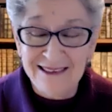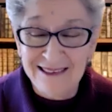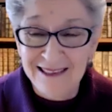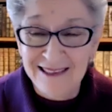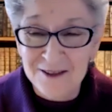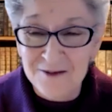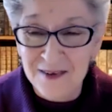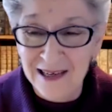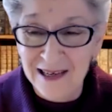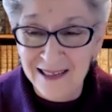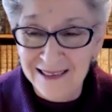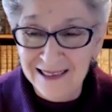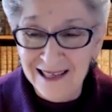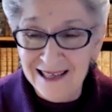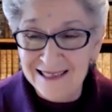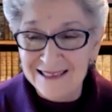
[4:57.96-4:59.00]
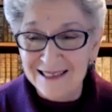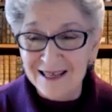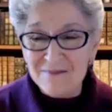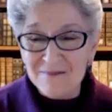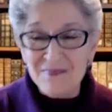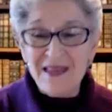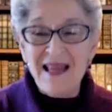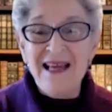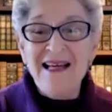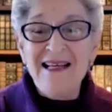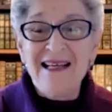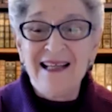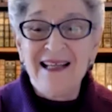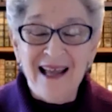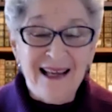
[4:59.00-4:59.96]
if I hadn't.
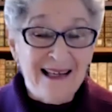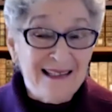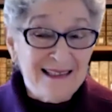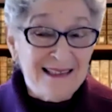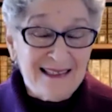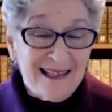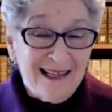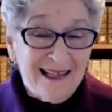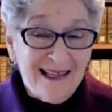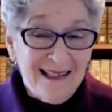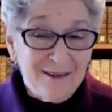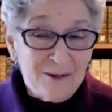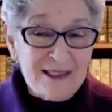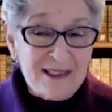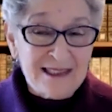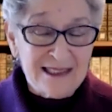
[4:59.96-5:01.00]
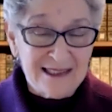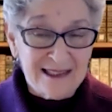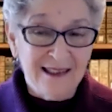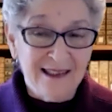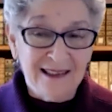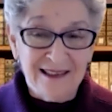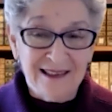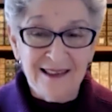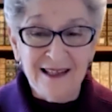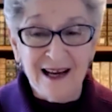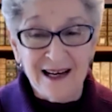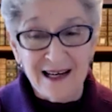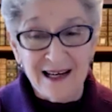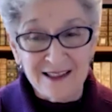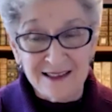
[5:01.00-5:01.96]
And it was
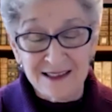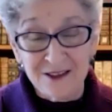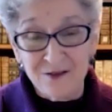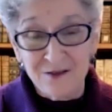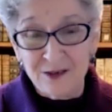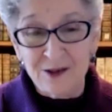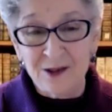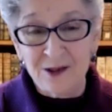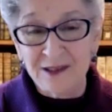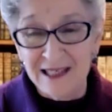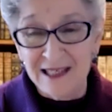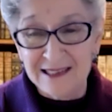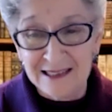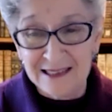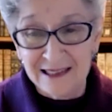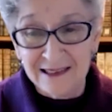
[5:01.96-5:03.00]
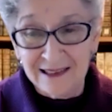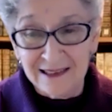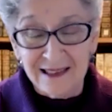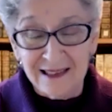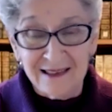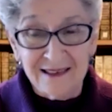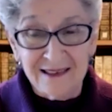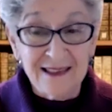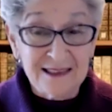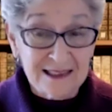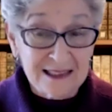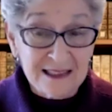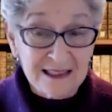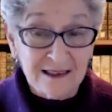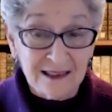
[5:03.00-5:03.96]
not as difficult as it it
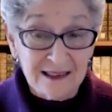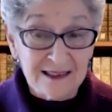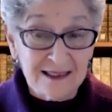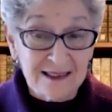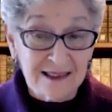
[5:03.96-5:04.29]
still is